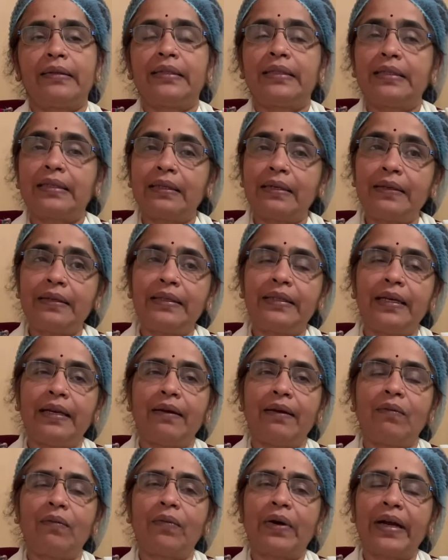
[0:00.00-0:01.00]
third
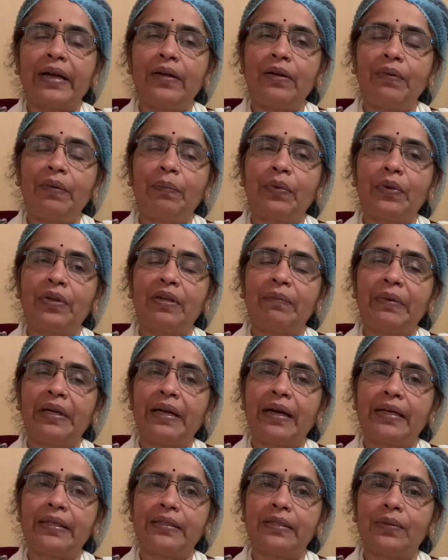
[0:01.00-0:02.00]
thing, why do we put them in
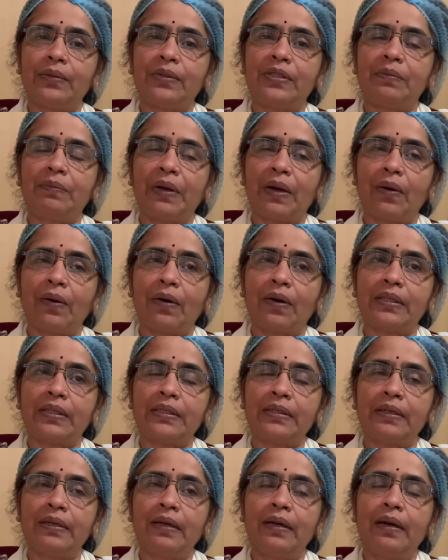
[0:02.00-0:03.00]
ICU is
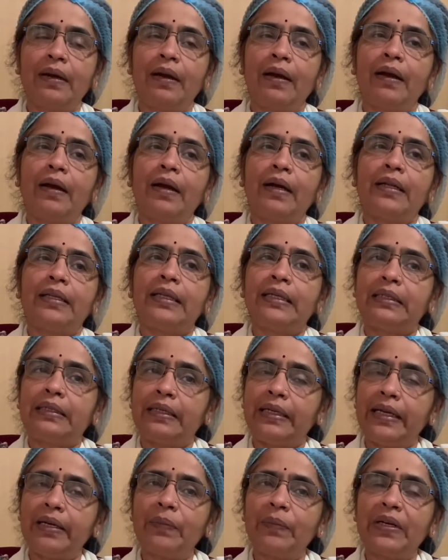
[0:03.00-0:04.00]
because the
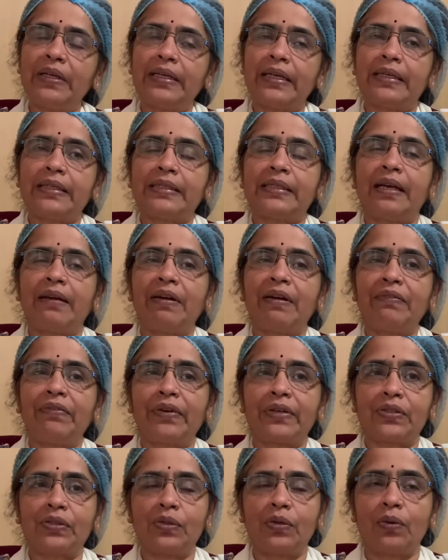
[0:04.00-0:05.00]
treatment that is given
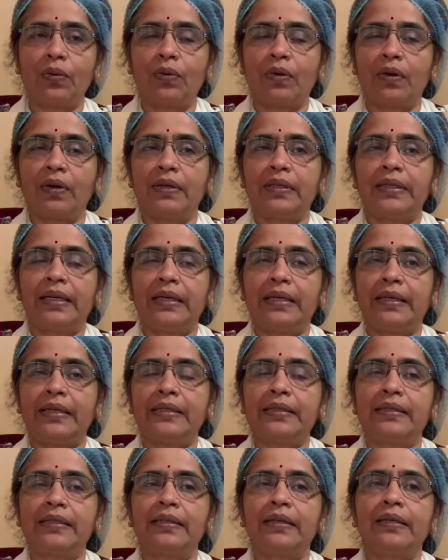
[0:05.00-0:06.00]
for stroke, that
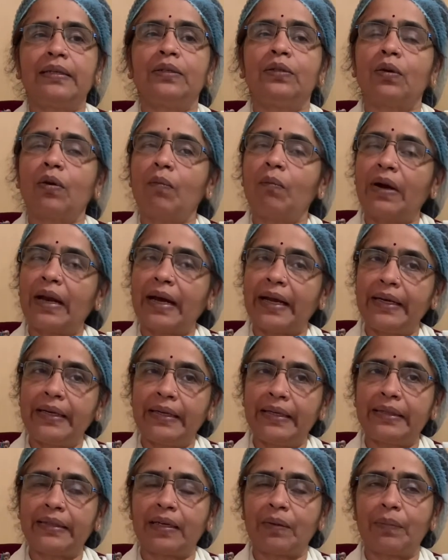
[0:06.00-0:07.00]
is
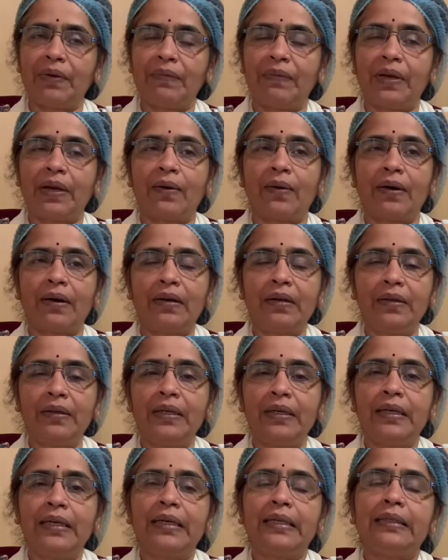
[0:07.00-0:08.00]
thrombolytic therapy we call,
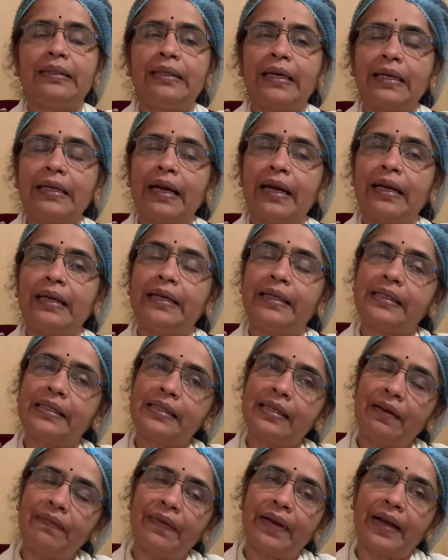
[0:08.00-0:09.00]
that
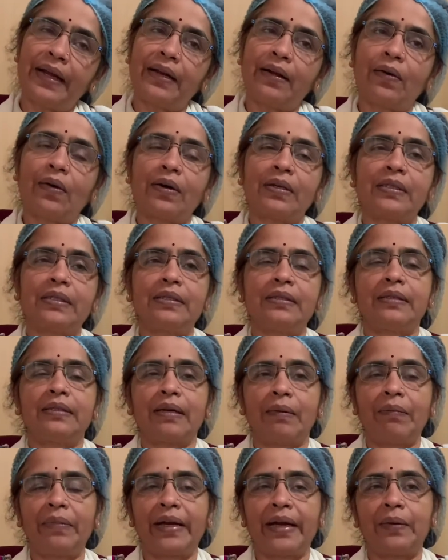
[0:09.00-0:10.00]
can cause
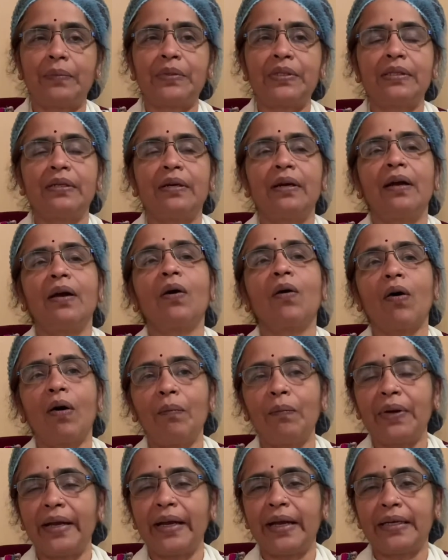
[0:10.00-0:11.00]
sometimes
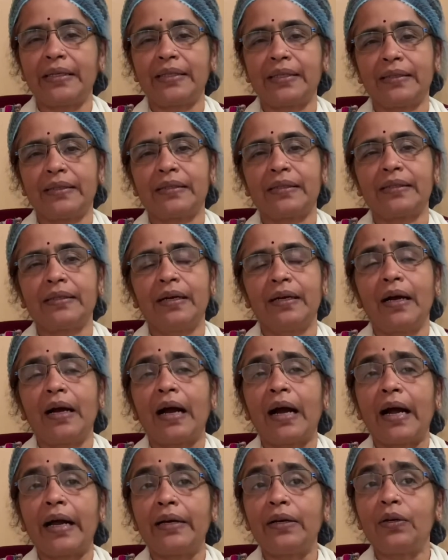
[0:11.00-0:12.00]
complications.
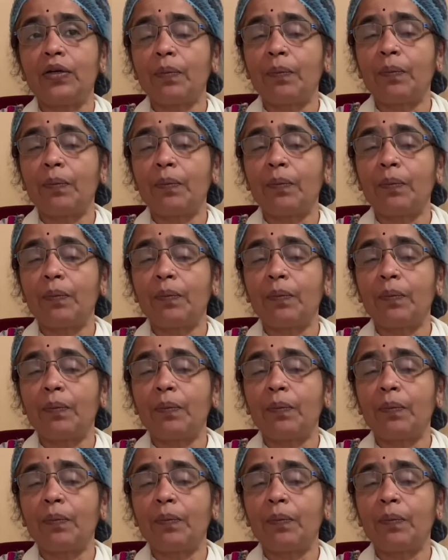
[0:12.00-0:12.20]
And to